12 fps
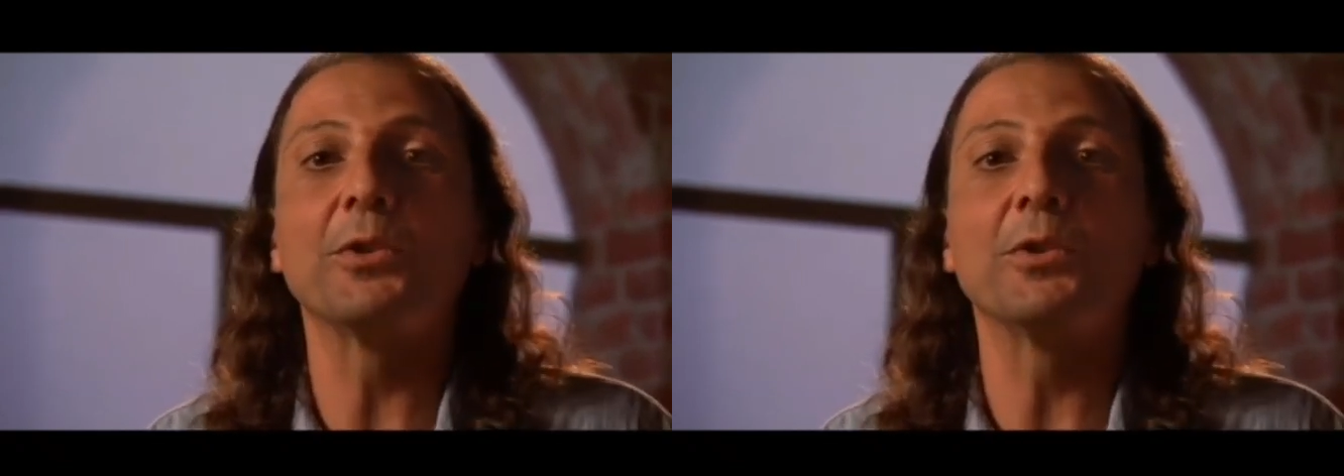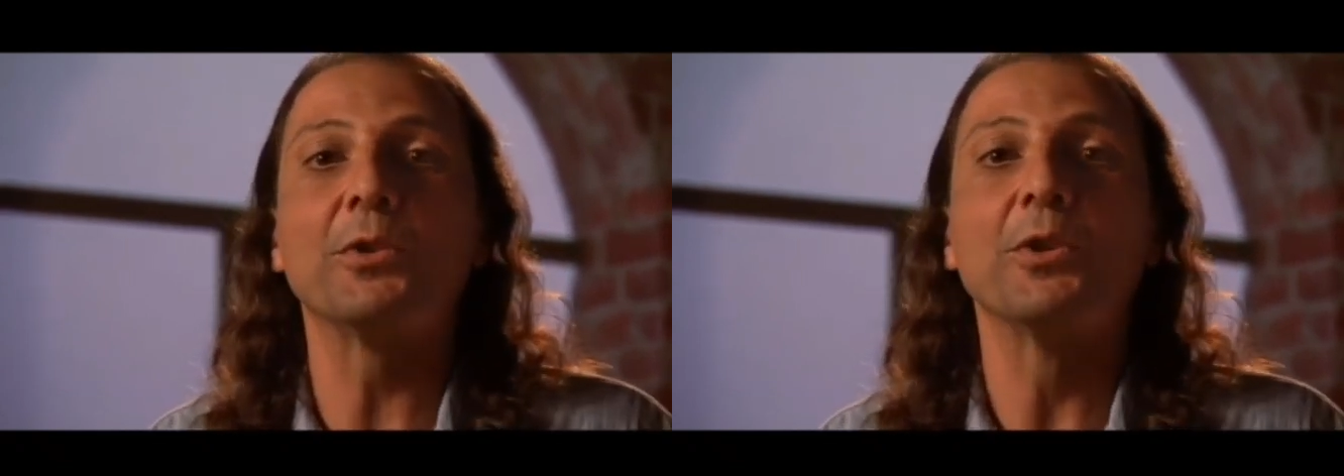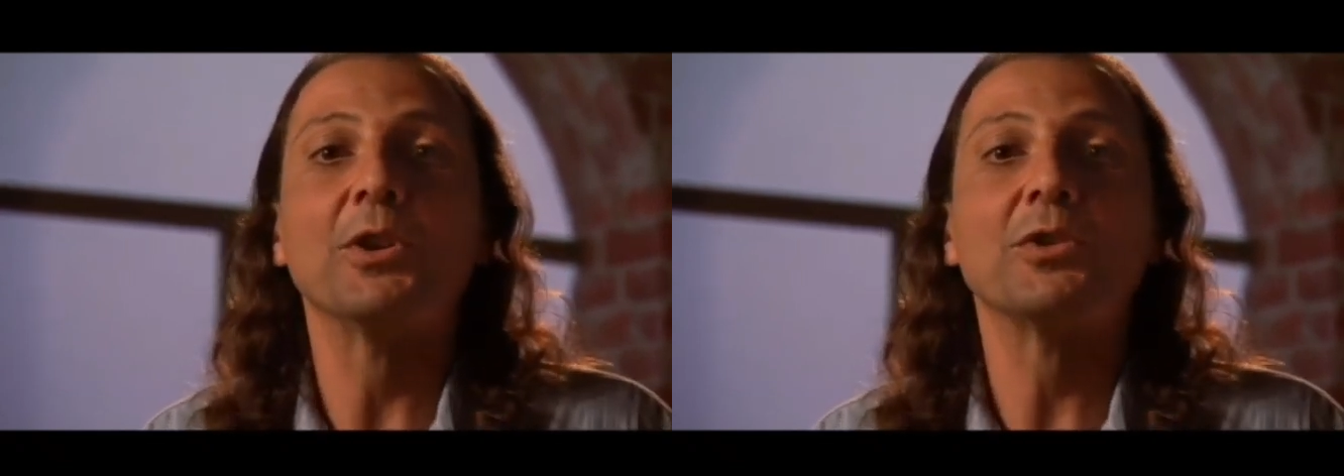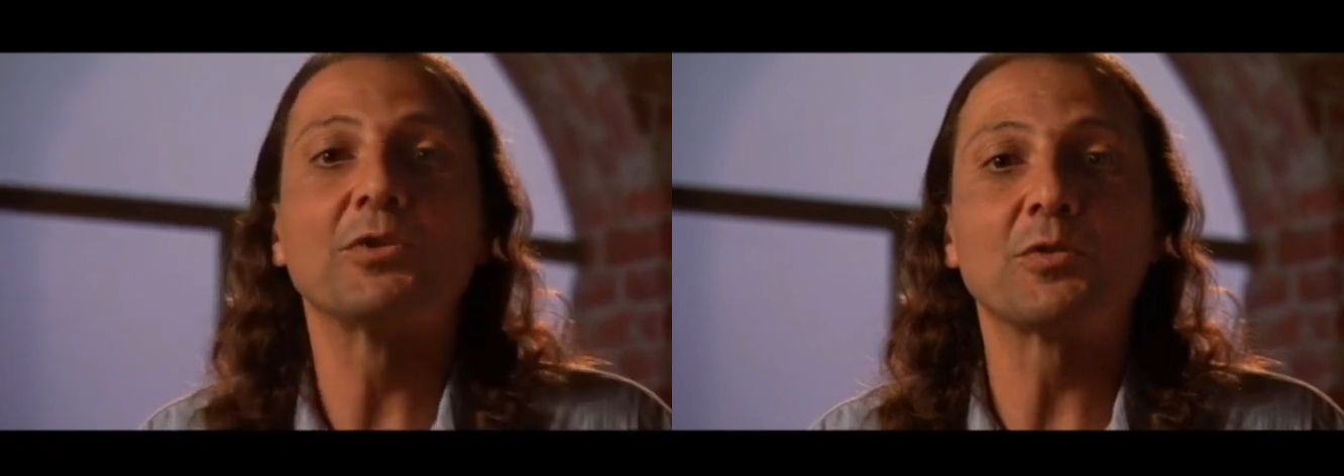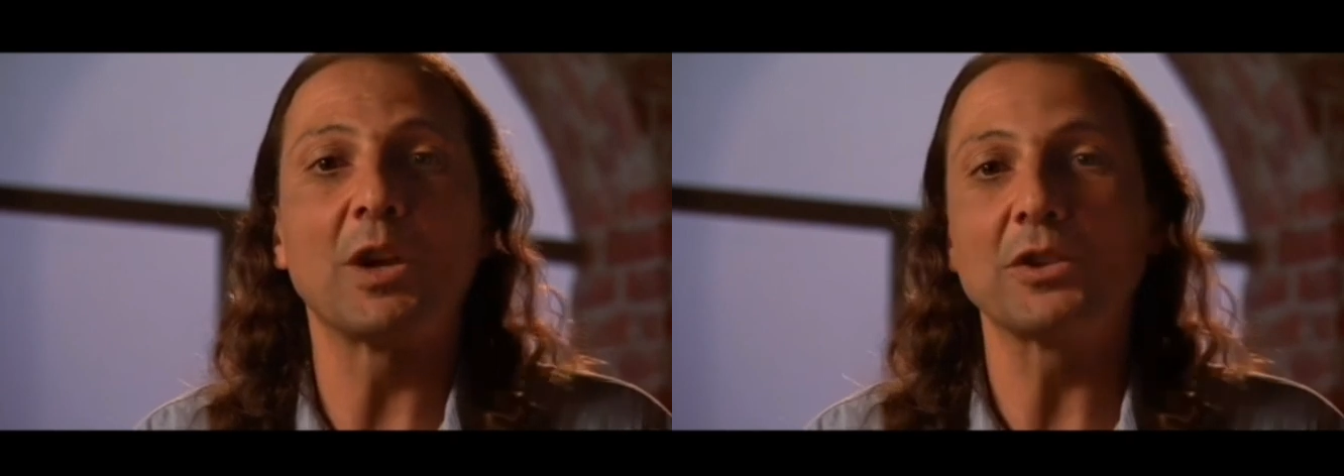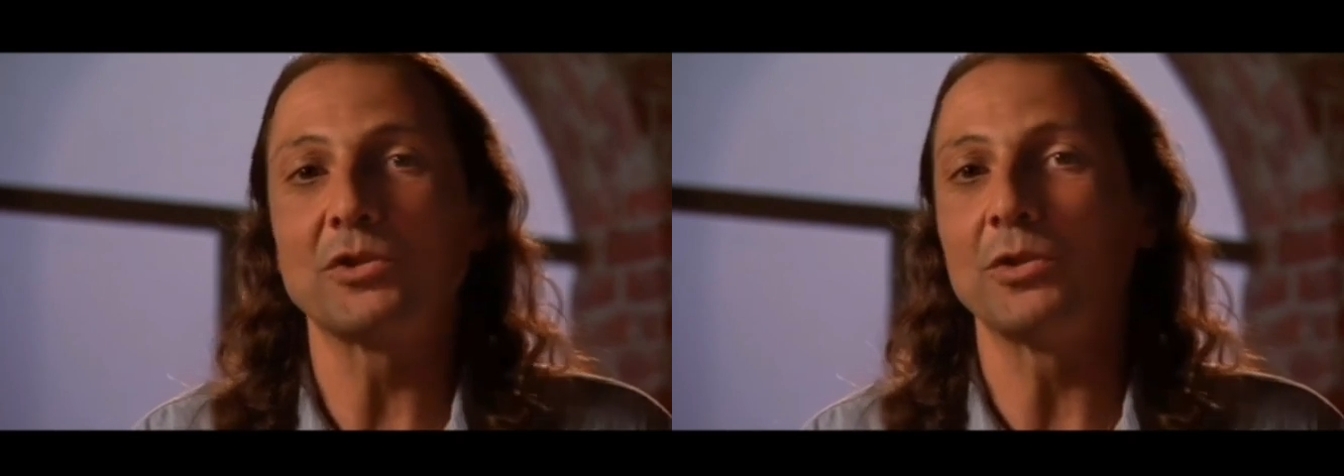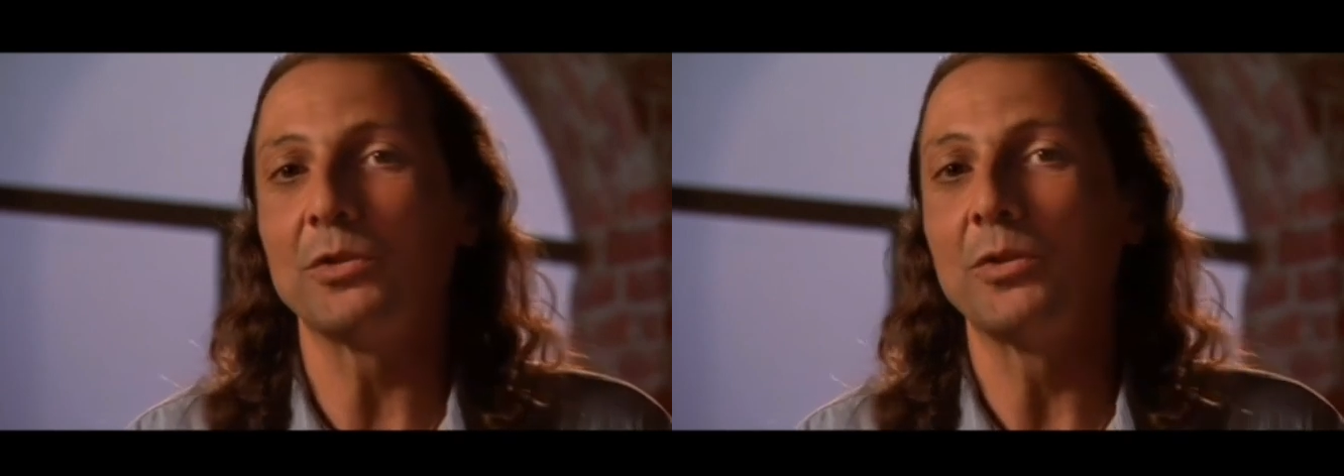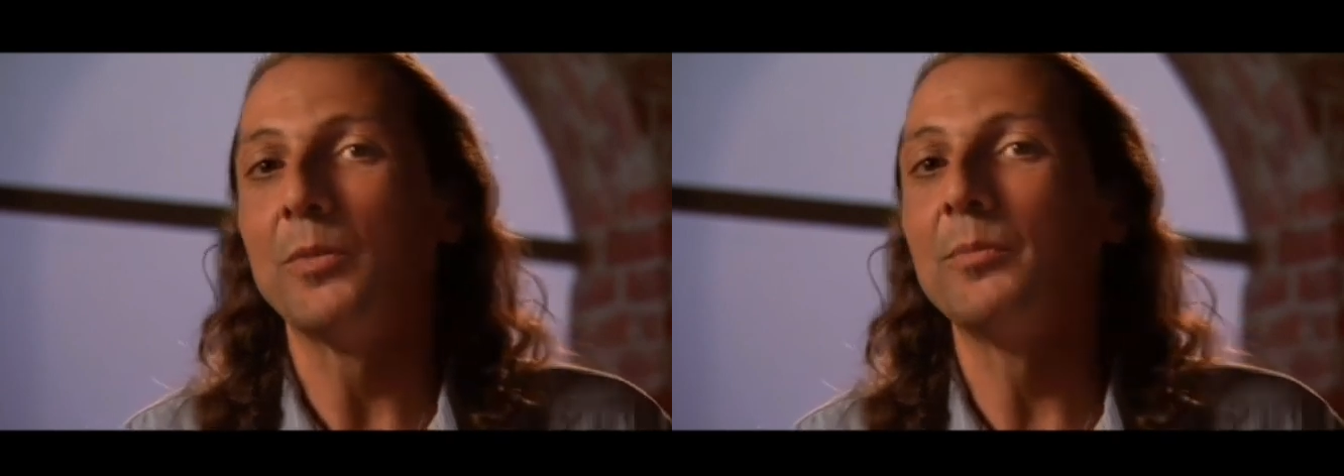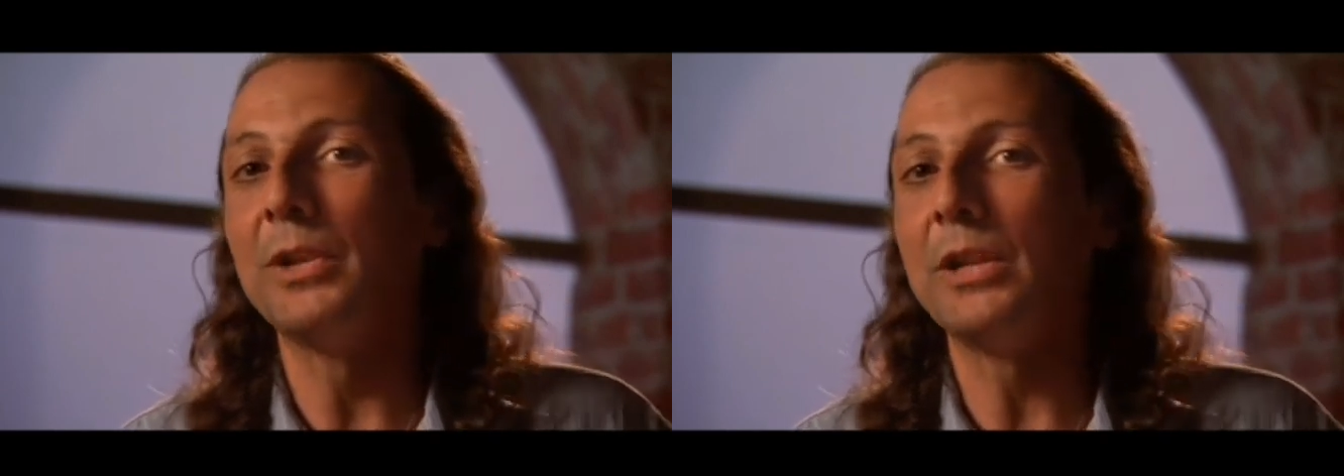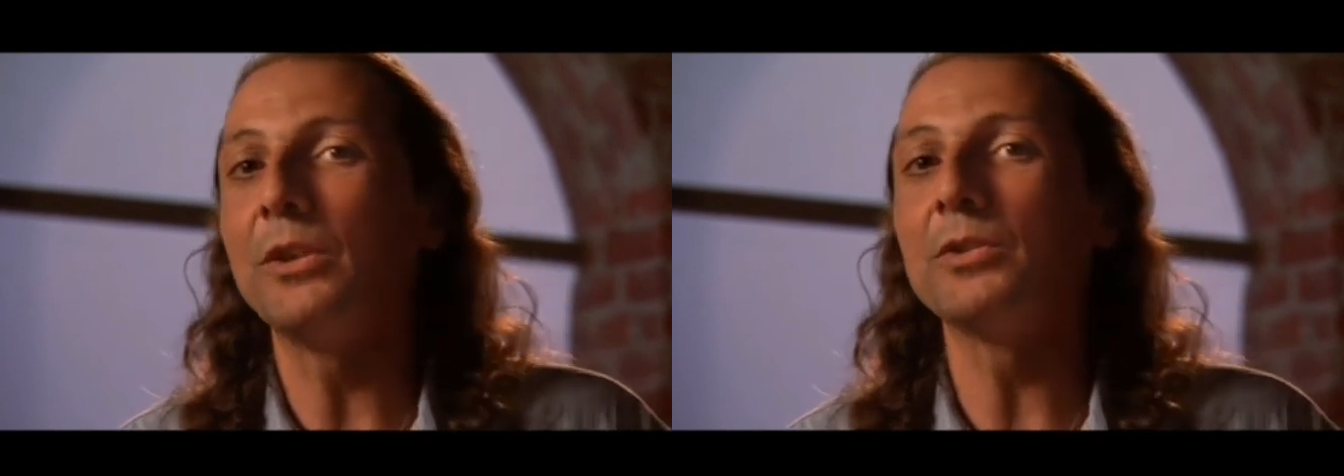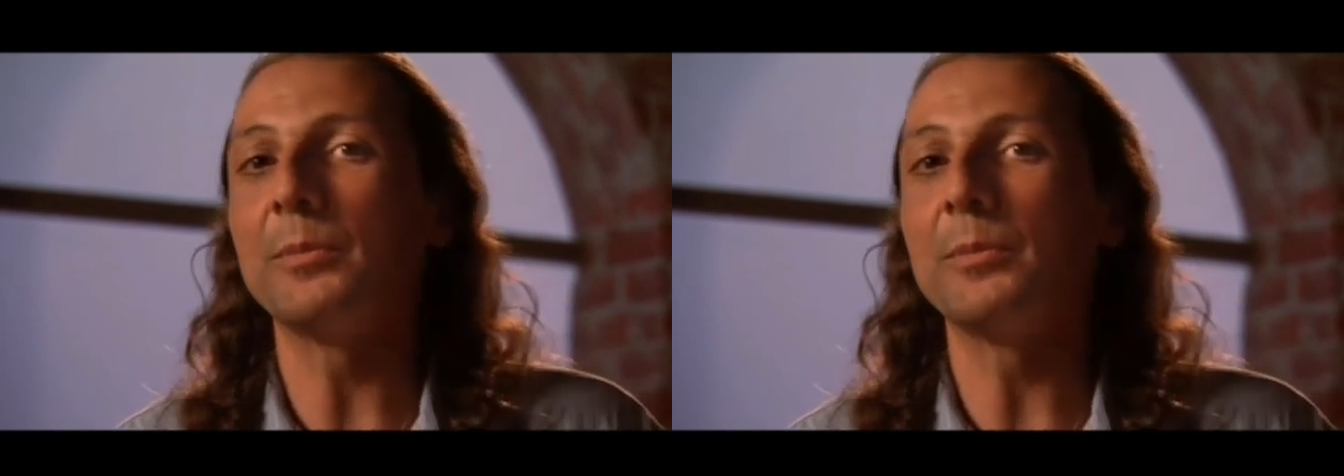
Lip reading: further structure